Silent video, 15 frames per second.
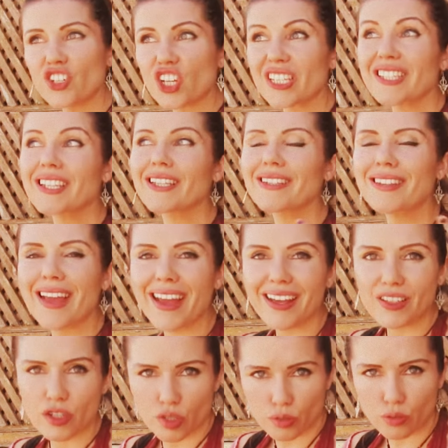just a
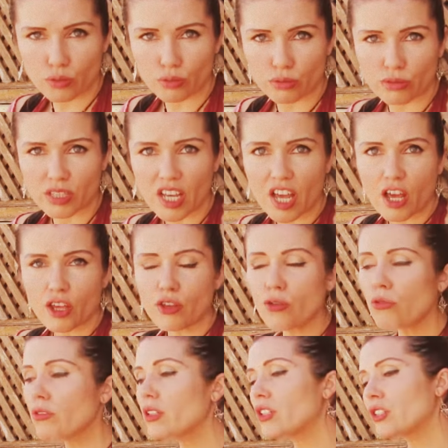dance school.
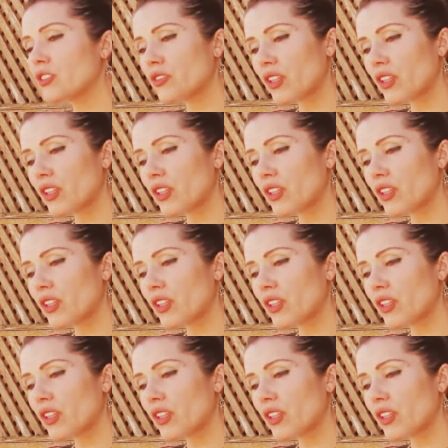You learn